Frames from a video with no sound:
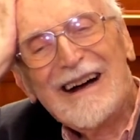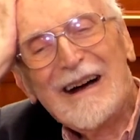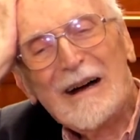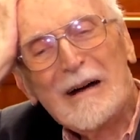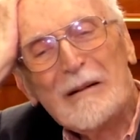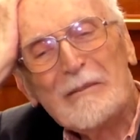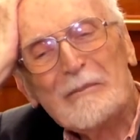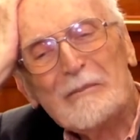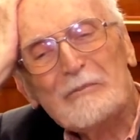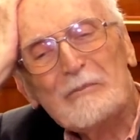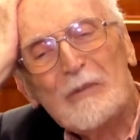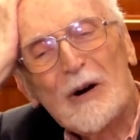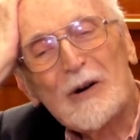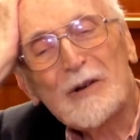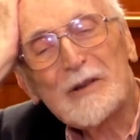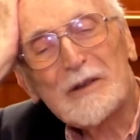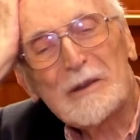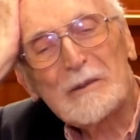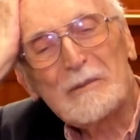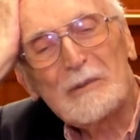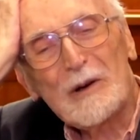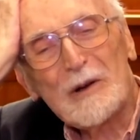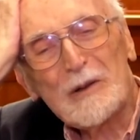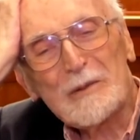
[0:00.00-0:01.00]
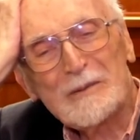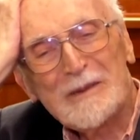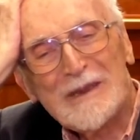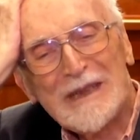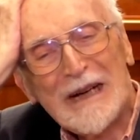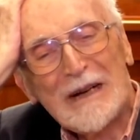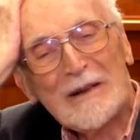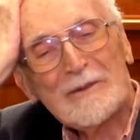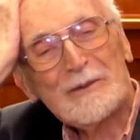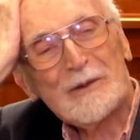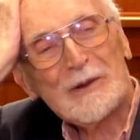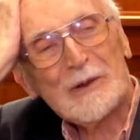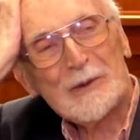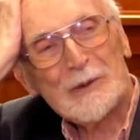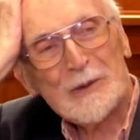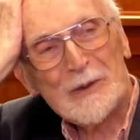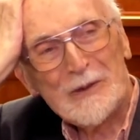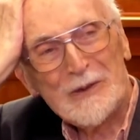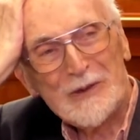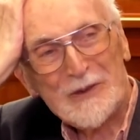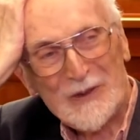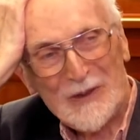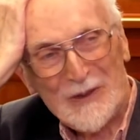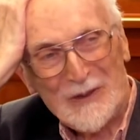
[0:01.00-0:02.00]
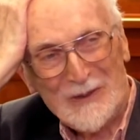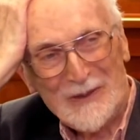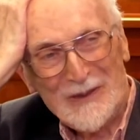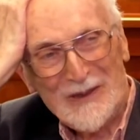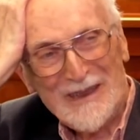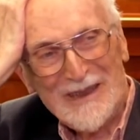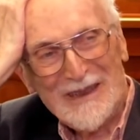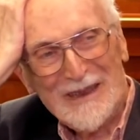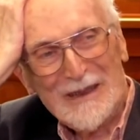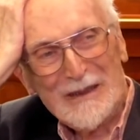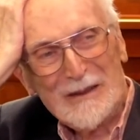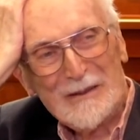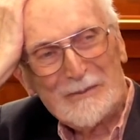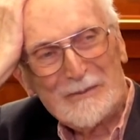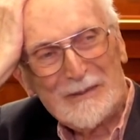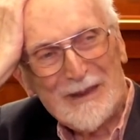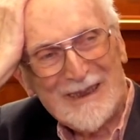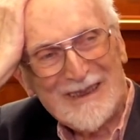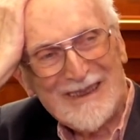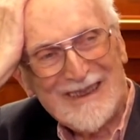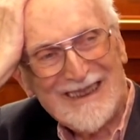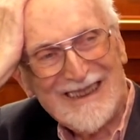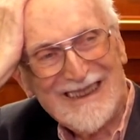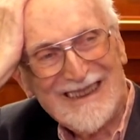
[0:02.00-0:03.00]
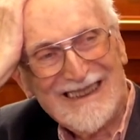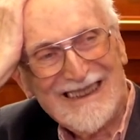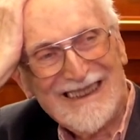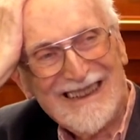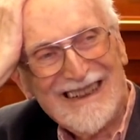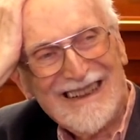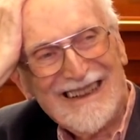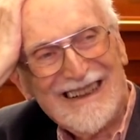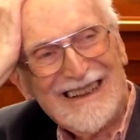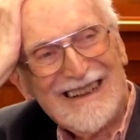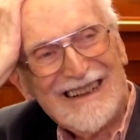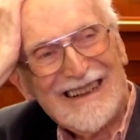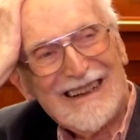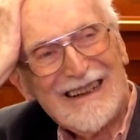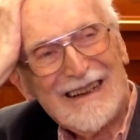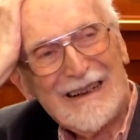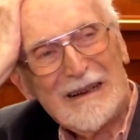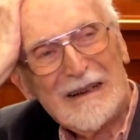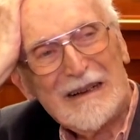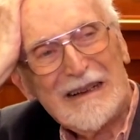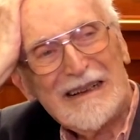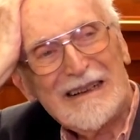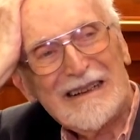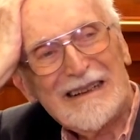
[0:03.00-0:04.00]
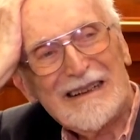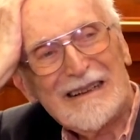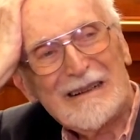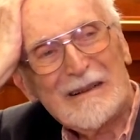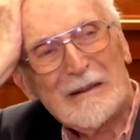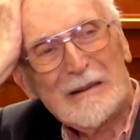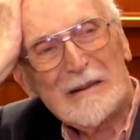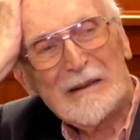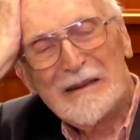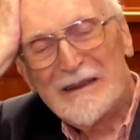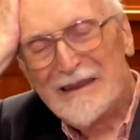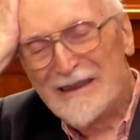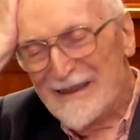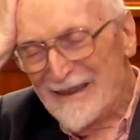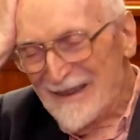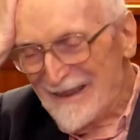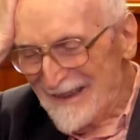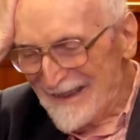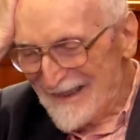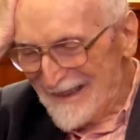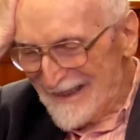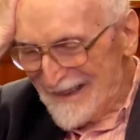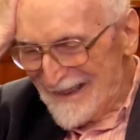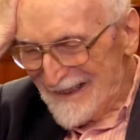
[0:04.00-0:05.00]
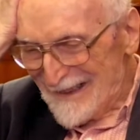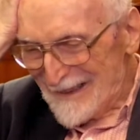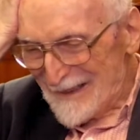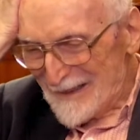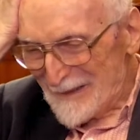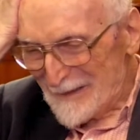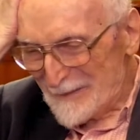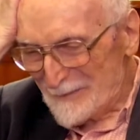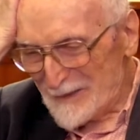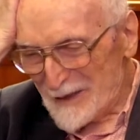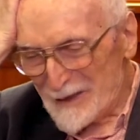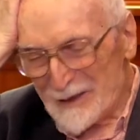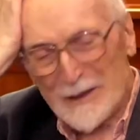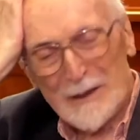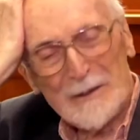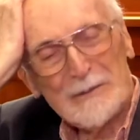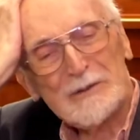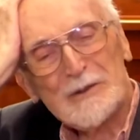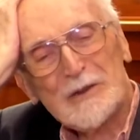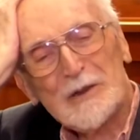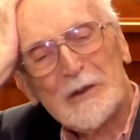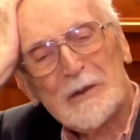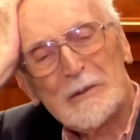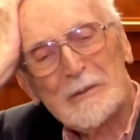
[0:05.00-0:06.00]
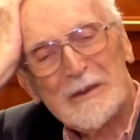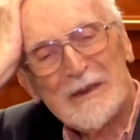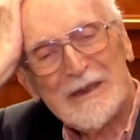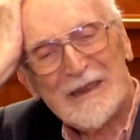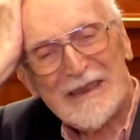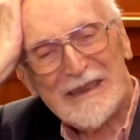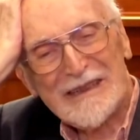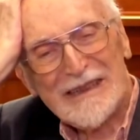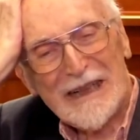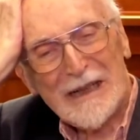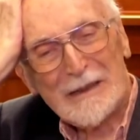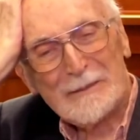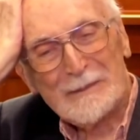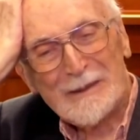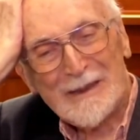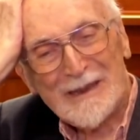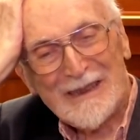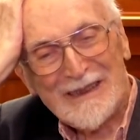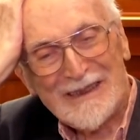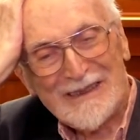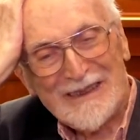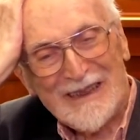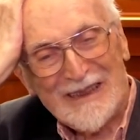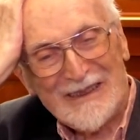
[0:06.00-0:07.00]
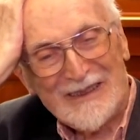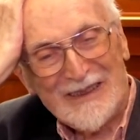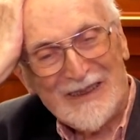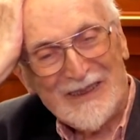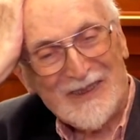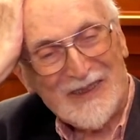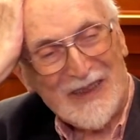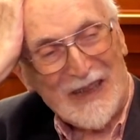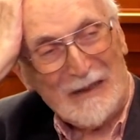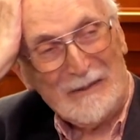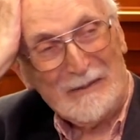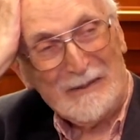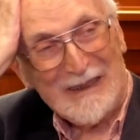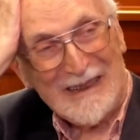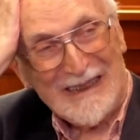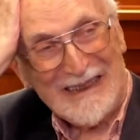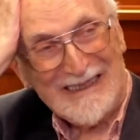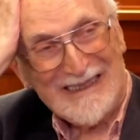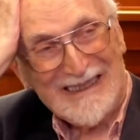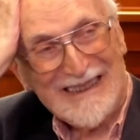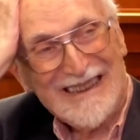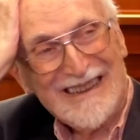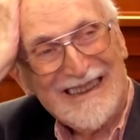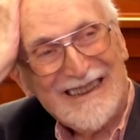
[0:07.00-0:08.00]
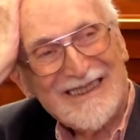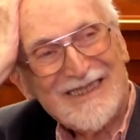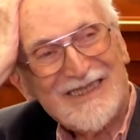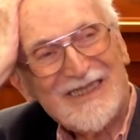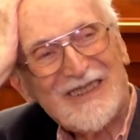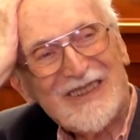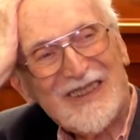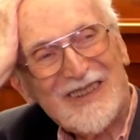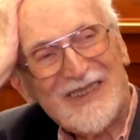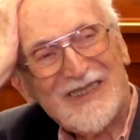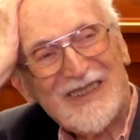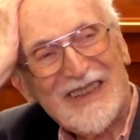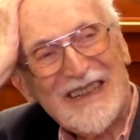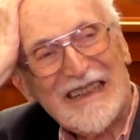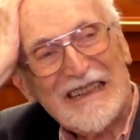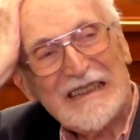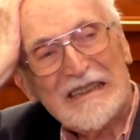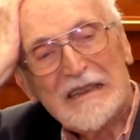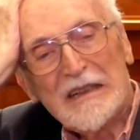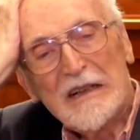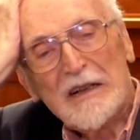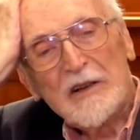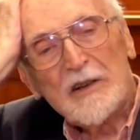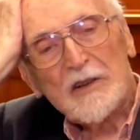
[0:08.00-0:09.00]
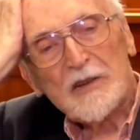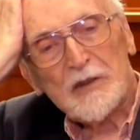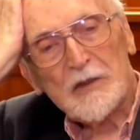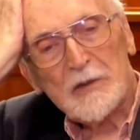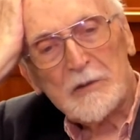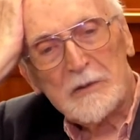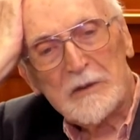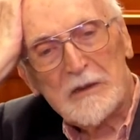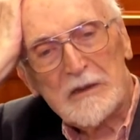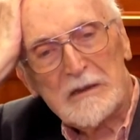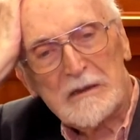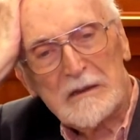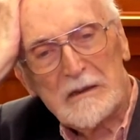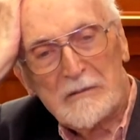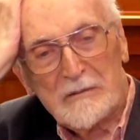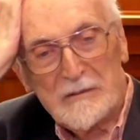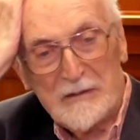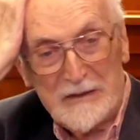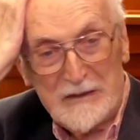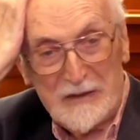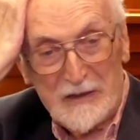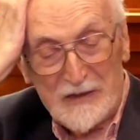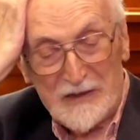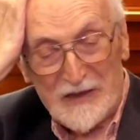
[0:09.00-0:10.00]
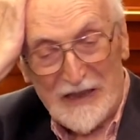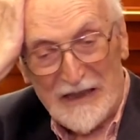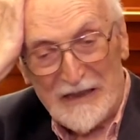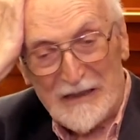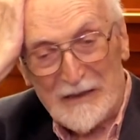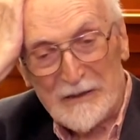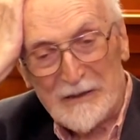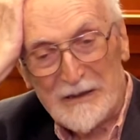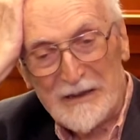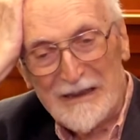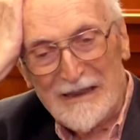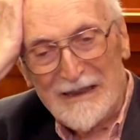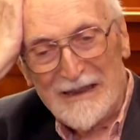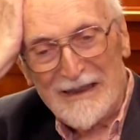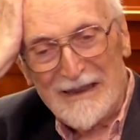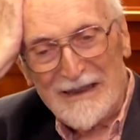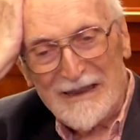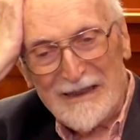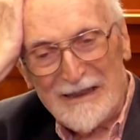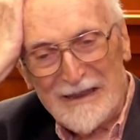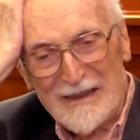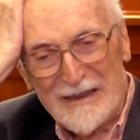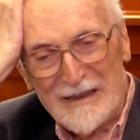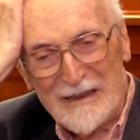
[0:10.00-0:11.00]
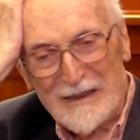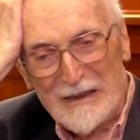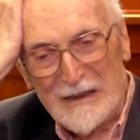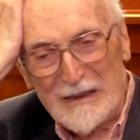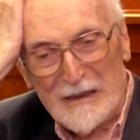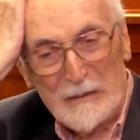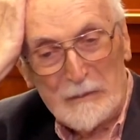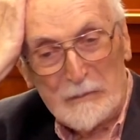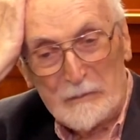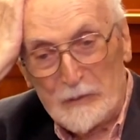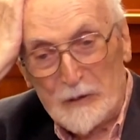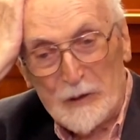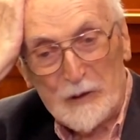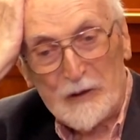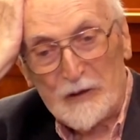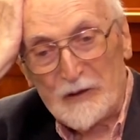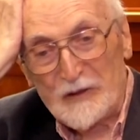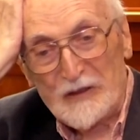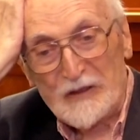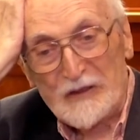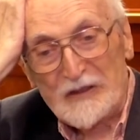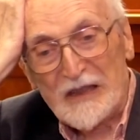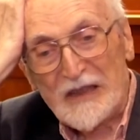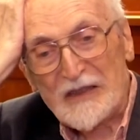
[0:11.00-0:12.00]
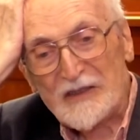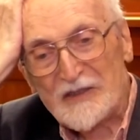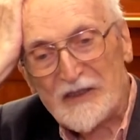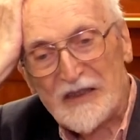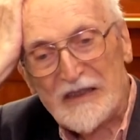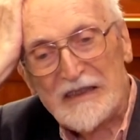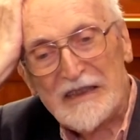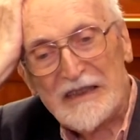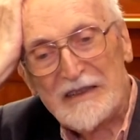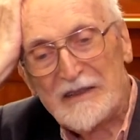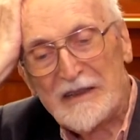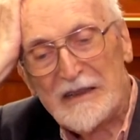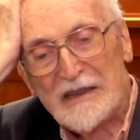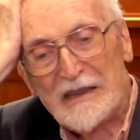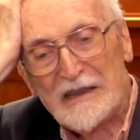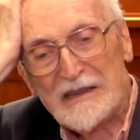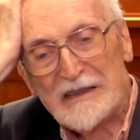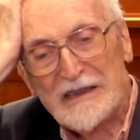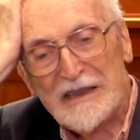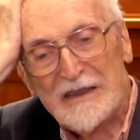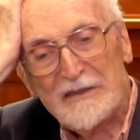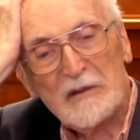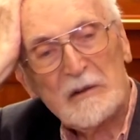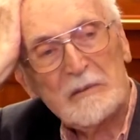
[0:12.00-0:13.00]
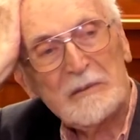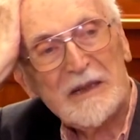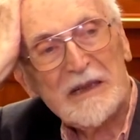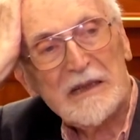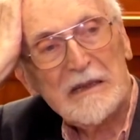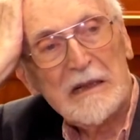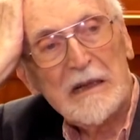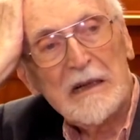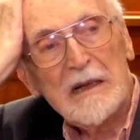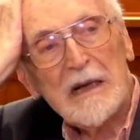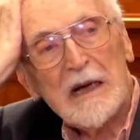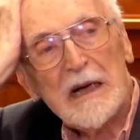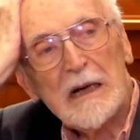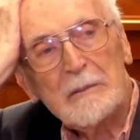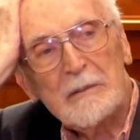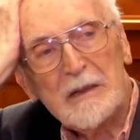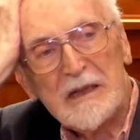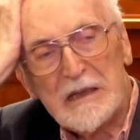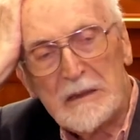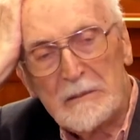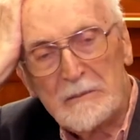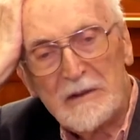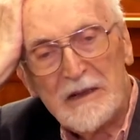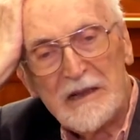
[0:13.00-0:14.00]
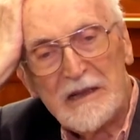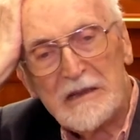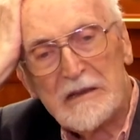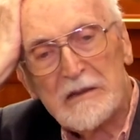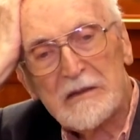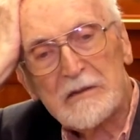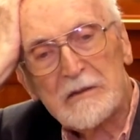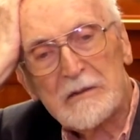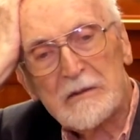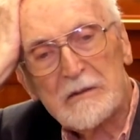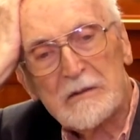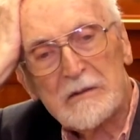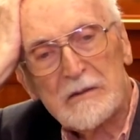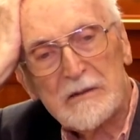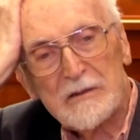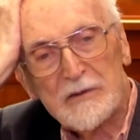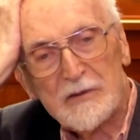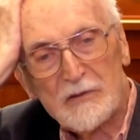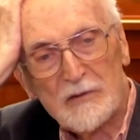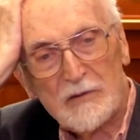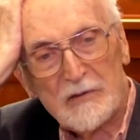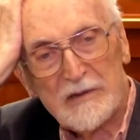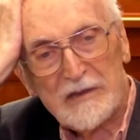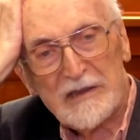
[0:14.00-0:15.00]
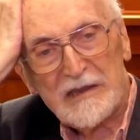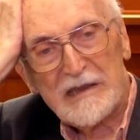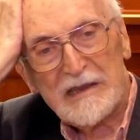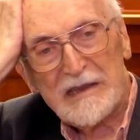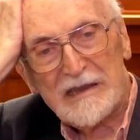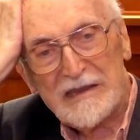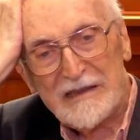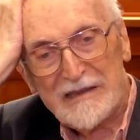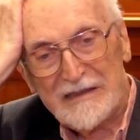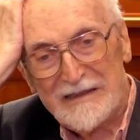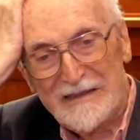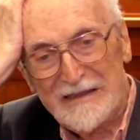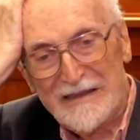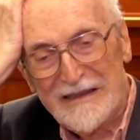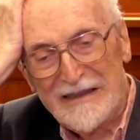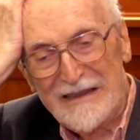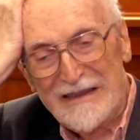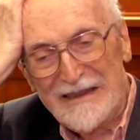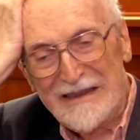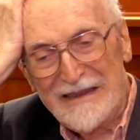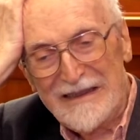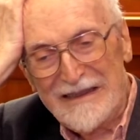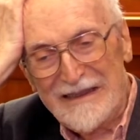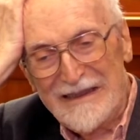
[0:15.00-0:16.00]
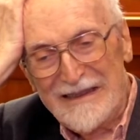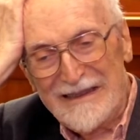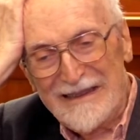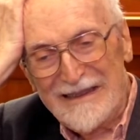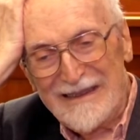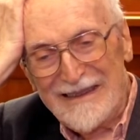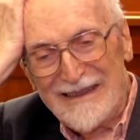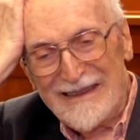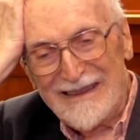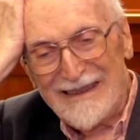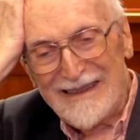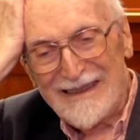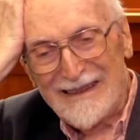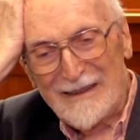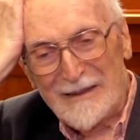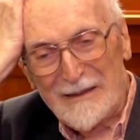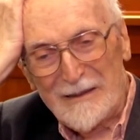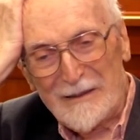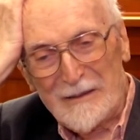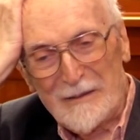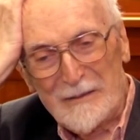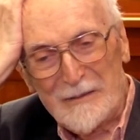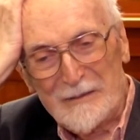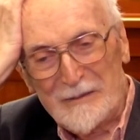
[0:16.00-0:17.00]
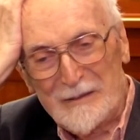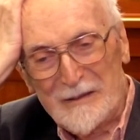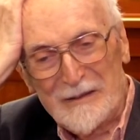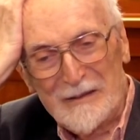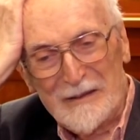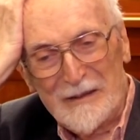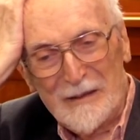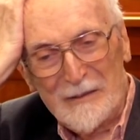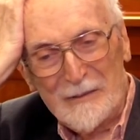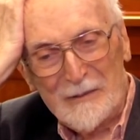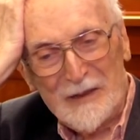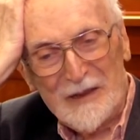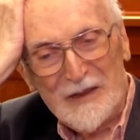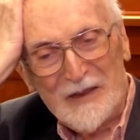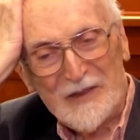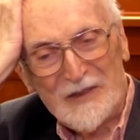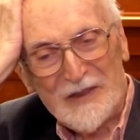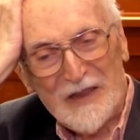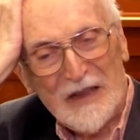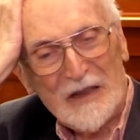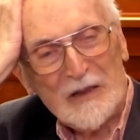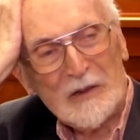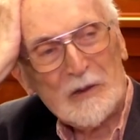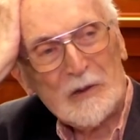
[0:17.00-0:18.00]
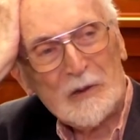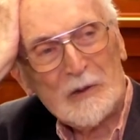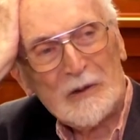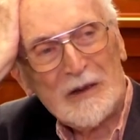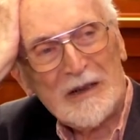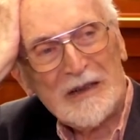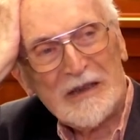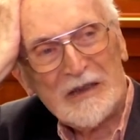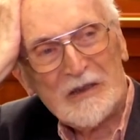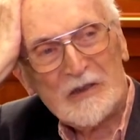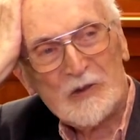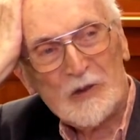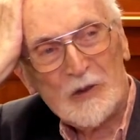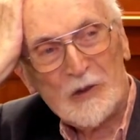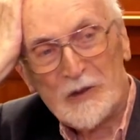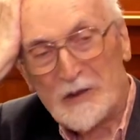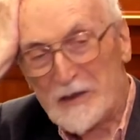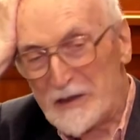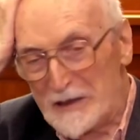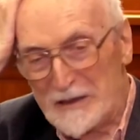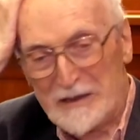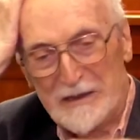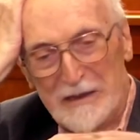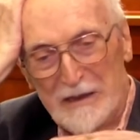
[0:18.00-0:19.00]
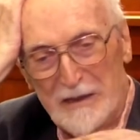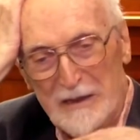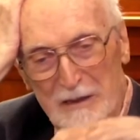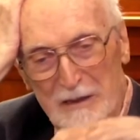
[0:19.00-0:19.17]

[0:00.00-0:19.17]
Bochner bought me out for doing so, but uh, uh, but Hopf told me that Eckmann had done the same thing just then. So we uh, we decided he put us in touch. I never, I never met. I met him later or shortly later. Uh, we decided to write it jointly